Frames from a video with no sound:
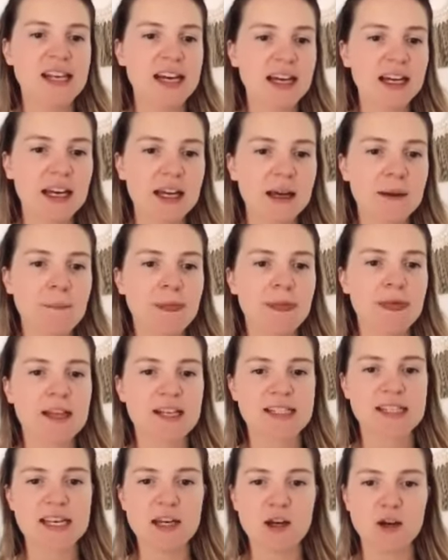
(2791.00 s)
Secondly,
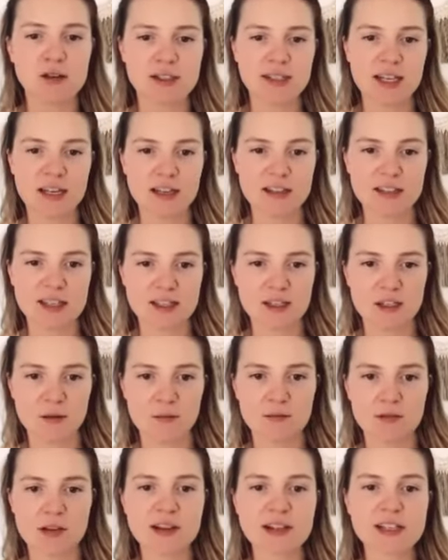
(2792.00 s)
the CEO scale
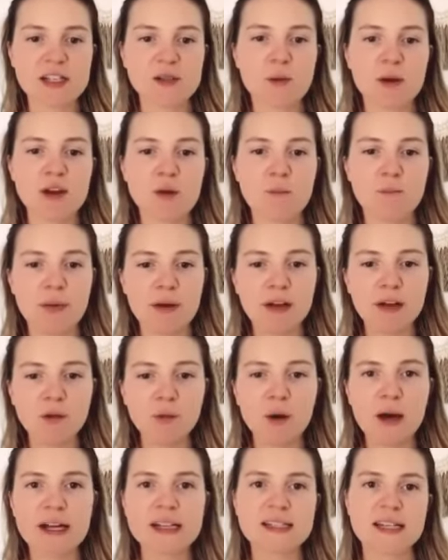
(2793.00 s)
system. So this is where you build
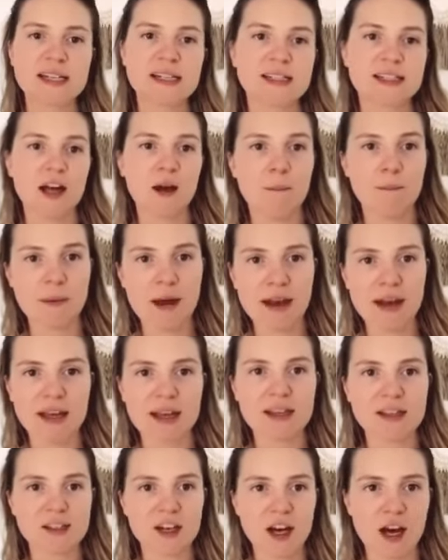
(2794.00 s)
once and sell
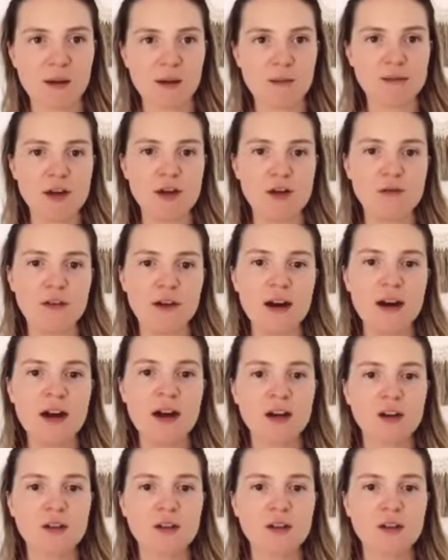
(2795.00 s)
many times over.